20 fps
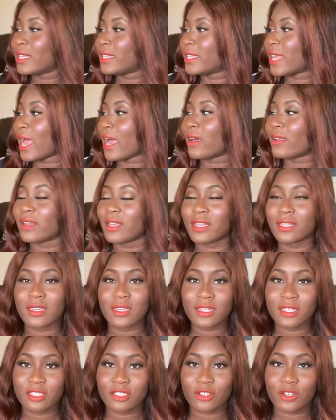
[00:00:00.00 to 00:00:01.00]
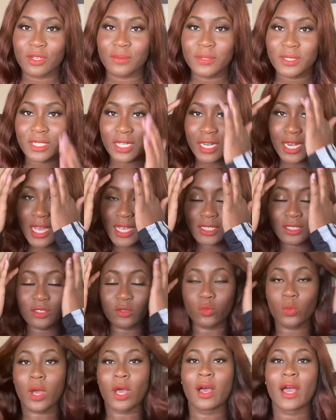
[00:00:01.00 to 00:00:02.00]
down in the description, as
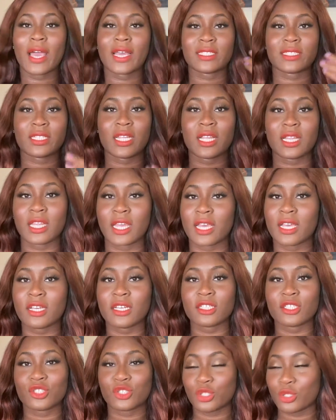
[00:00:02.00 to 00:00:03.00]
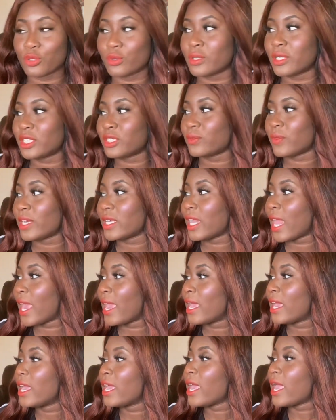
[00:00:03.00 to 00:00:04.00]
well as the link to this ring
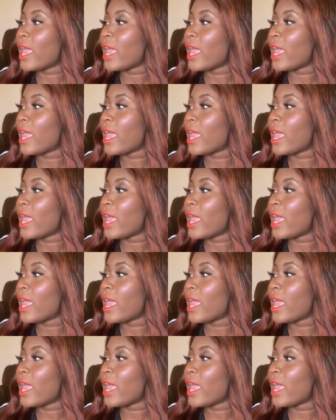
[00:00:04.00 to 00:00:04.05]
light.